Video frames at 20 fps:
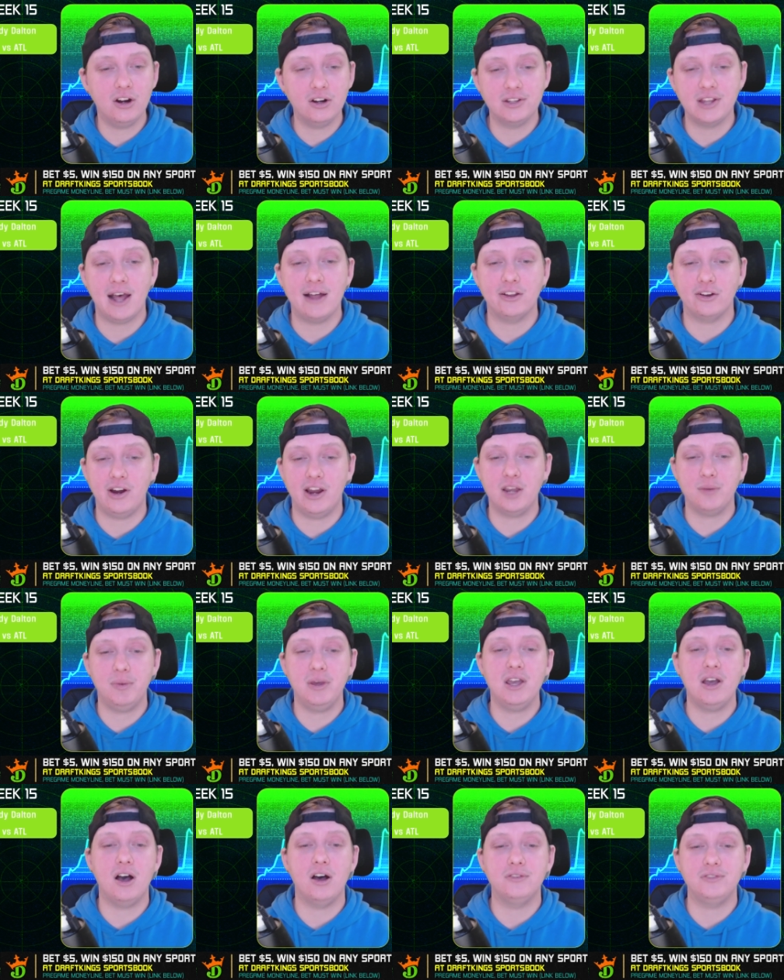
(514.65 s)
Tyler
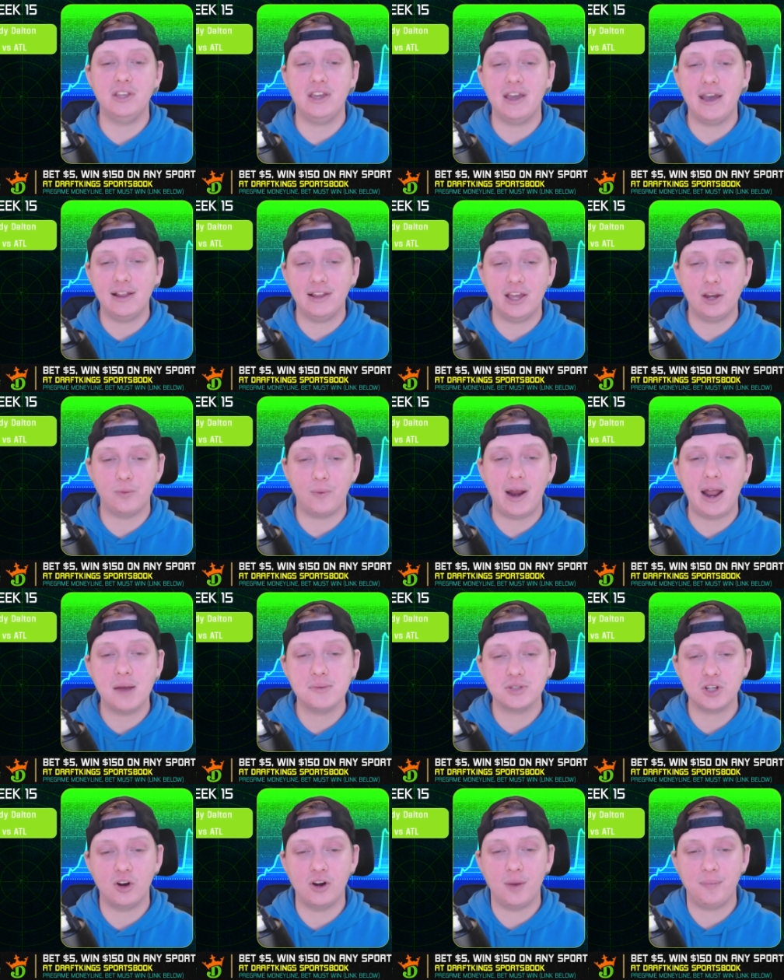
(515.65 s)
Higbee of the L A Rams
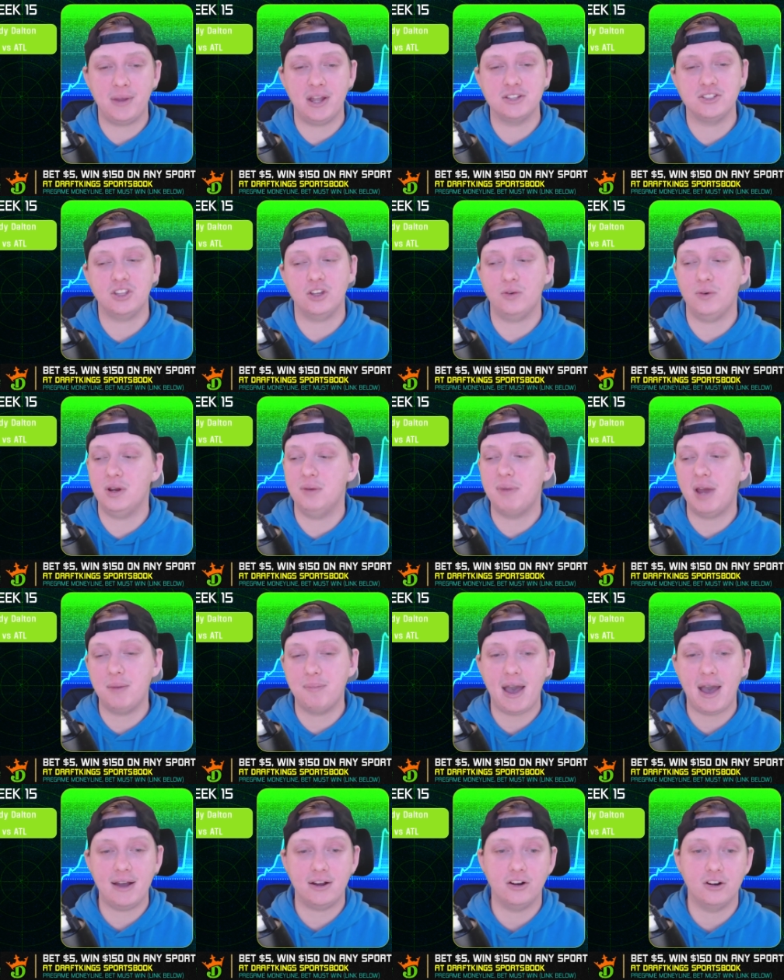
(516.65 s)
going up against the Green Bay
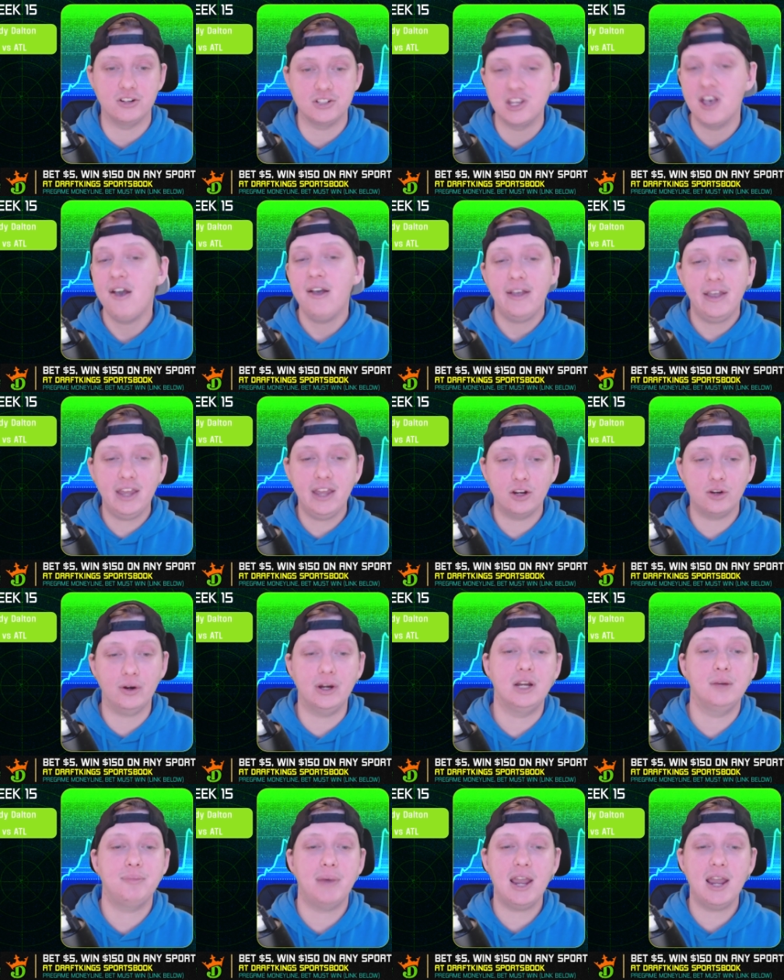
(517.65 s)
Packers in
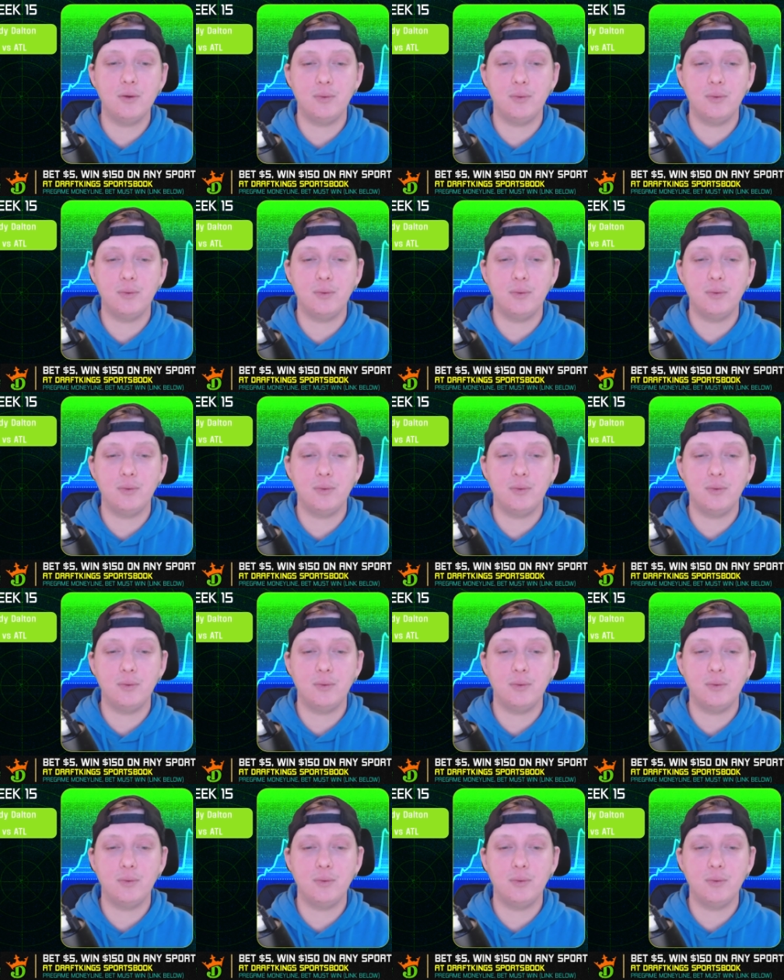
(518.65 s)
Green Bay.